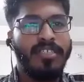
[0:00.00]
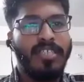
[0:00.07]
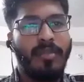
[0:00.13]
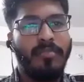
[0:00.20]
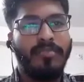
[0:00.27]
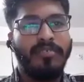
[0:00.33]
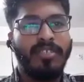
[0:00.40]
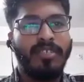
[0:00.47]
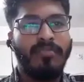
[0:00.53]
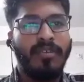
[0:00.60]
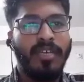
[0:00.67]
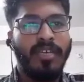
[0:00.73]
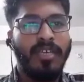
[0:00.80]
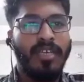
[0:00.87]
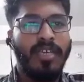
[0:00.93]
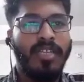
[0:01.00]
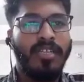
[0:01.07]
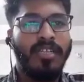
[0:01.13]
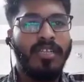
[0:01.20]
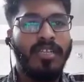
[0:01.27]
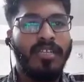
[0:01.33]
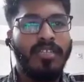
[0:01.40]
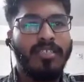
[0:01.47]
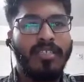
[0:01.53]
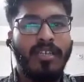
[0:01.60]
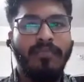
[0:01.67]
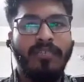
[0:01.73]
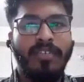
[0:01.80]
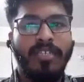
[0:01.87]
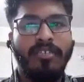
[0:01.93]
supported by El
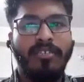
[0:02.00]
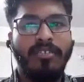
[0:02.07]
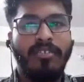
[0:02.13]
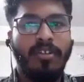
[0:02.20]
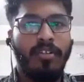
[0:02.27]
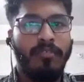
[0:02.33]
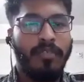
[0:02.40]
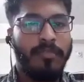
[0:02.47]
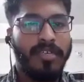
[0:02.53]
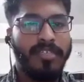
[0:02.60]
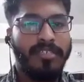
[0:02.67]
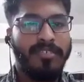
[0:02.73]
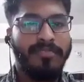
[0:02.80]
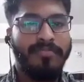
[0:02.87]
Salvador government.